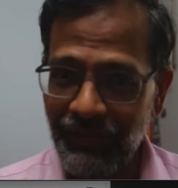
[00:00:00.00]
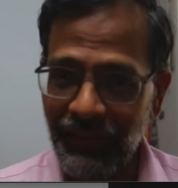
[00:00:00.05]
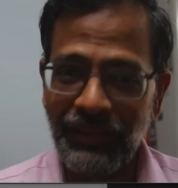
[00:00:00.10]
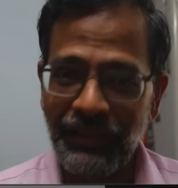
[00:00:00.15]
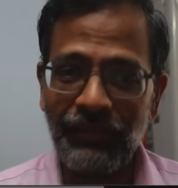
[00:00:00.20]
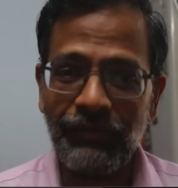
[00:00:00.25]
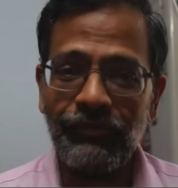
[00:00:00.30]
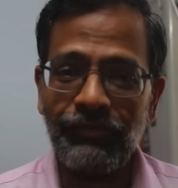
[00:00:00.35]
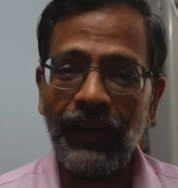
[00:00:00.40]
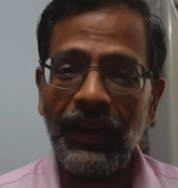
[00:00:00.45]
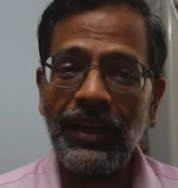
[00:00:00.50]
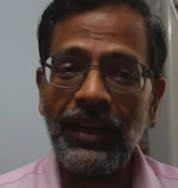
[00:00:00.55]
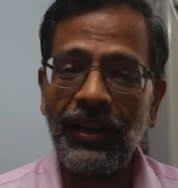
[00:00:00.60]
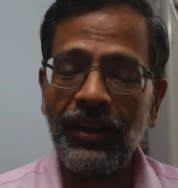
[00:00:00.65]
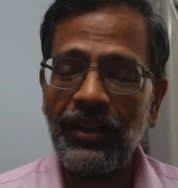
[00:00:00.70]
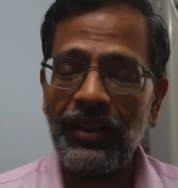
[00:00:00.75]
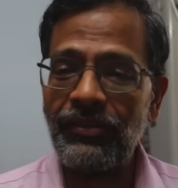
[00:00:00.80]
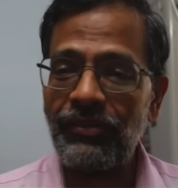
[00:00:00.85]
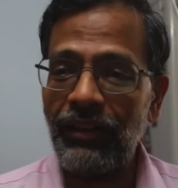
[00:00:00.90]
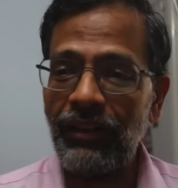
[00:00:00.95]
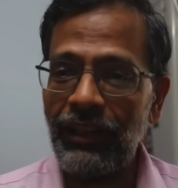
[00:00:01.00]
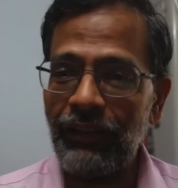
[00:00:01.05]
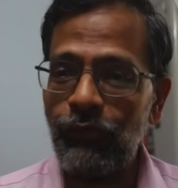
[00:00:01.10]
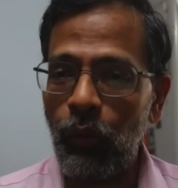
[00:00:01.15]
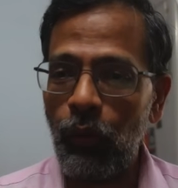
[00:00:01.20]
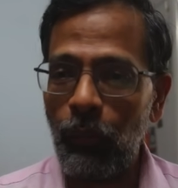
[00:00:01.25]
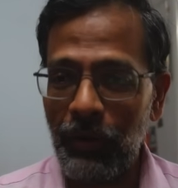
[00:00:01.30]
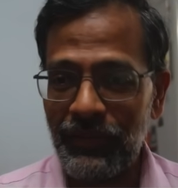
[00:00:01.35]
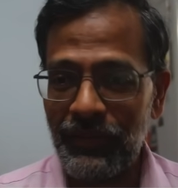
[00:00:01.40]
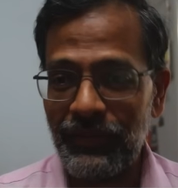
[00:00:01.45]
That's a
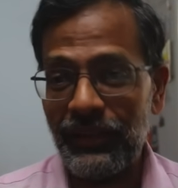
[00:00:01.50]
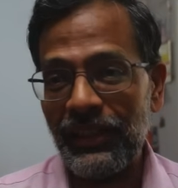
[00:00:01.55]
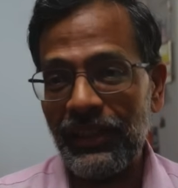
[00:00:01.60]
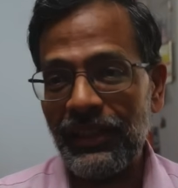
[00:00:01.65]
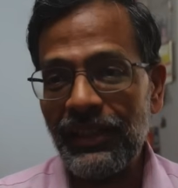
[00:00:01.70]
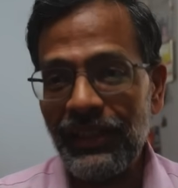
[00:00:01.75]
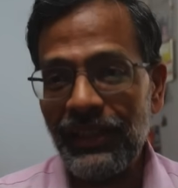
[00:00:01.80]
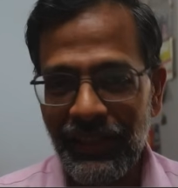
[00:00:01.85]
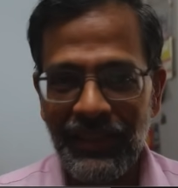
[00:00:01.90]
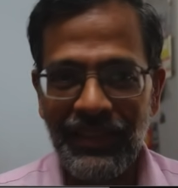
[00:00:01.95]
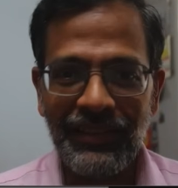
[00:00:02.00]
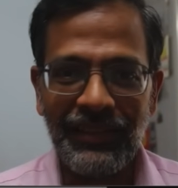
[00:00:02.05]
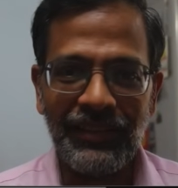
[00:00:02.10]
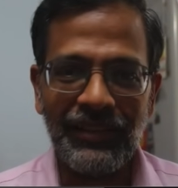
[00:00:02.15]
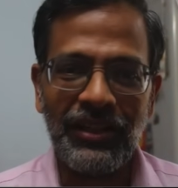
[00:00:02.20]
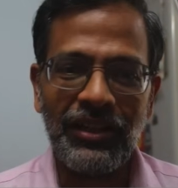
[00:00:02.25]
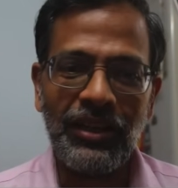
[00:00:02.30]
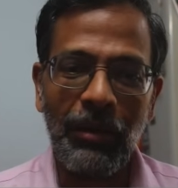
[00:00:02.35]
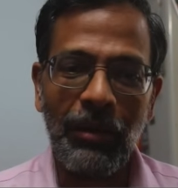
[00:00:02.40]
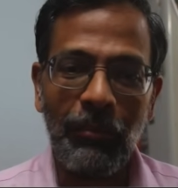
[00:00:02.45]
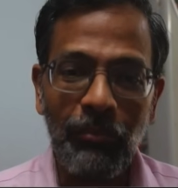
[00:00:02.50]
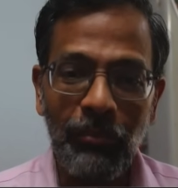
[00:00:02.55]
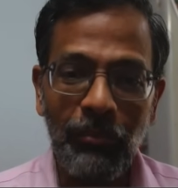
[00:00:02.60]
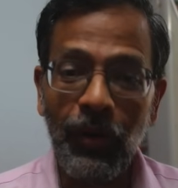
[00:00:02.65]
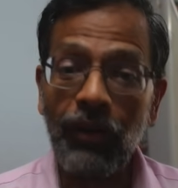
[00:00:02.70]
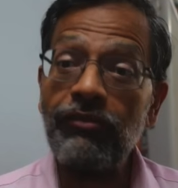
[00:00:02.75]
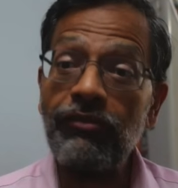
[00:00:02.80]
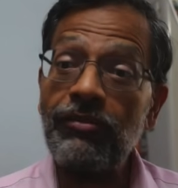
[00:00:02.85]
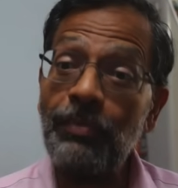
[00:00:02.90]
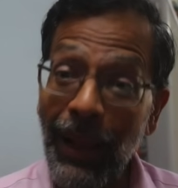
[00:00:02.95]
534% increase in the
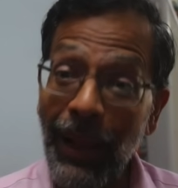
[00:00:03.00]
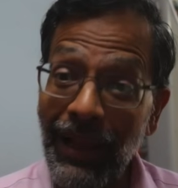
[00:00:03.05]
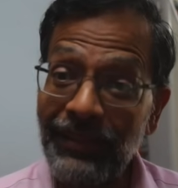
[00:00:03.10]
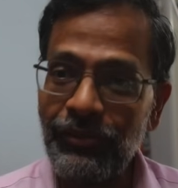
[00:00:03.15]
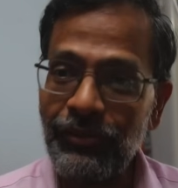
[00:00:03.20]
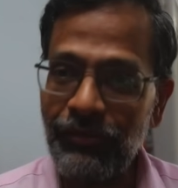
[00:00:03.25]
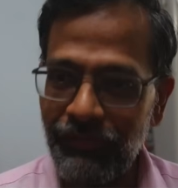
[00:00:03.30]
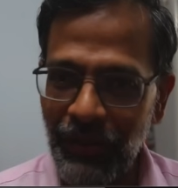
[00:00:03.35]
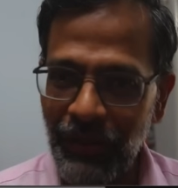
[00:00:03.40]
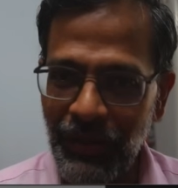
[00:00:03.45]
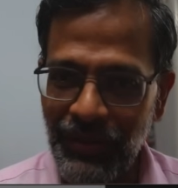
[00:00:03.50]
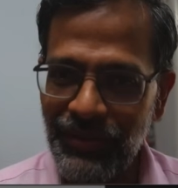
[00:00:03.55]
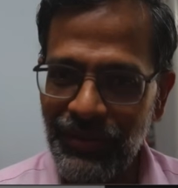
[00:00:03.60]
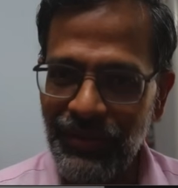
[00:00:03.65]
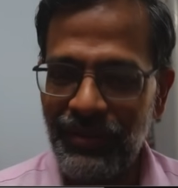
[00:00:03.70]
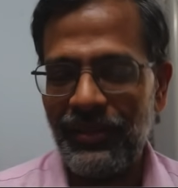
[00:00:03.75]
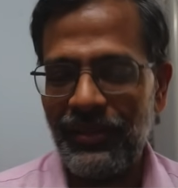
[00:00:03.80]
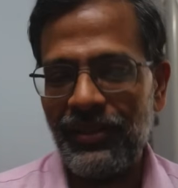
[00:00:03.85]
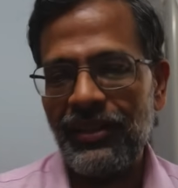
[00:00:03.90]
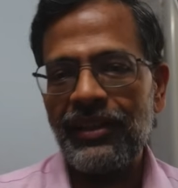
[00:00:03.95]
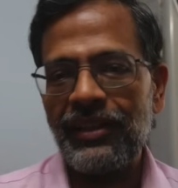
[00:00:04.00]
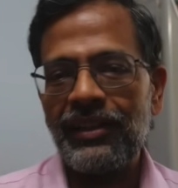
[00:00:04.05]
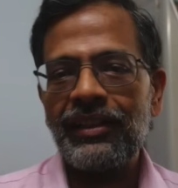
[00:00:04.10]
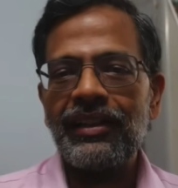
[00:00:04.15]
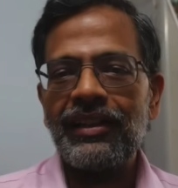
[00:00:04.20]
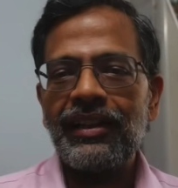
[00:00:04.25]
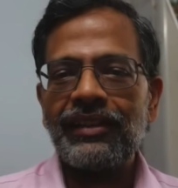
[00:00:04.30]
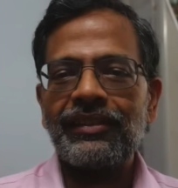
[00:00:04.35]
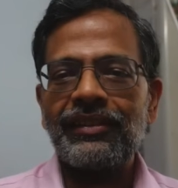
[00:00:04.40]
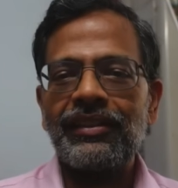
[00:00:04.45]
number of passive funds.
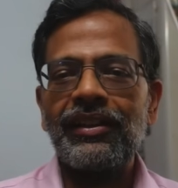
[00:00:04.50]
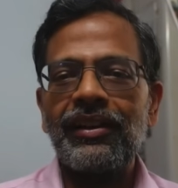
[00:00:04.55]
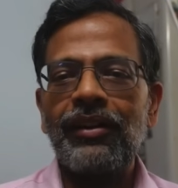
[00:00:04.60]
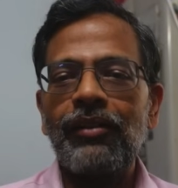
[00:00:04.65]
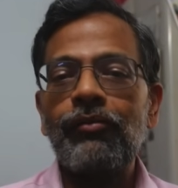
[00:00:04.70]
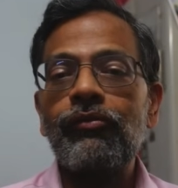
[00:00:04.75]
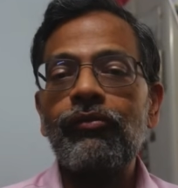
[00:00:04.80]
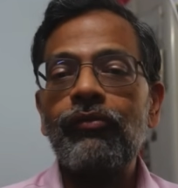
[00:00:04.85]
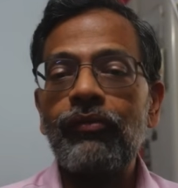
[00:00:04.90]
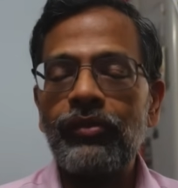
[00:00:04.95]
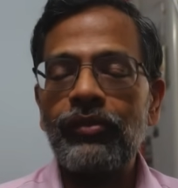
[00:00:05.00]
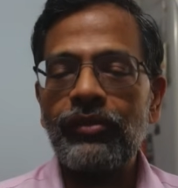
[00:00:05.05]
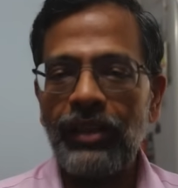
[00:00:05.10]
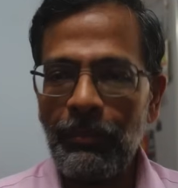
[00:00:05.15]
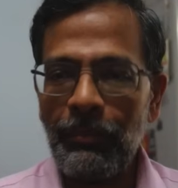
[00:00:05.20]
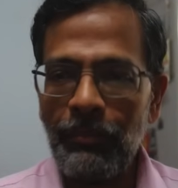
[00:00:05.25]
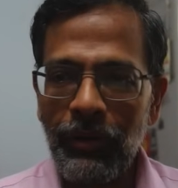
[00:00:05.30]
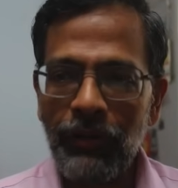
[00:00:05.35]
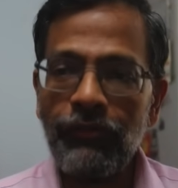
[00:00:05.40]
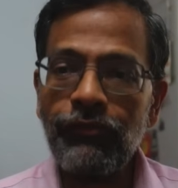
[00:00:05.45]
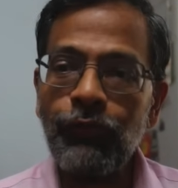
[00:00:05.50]
The number of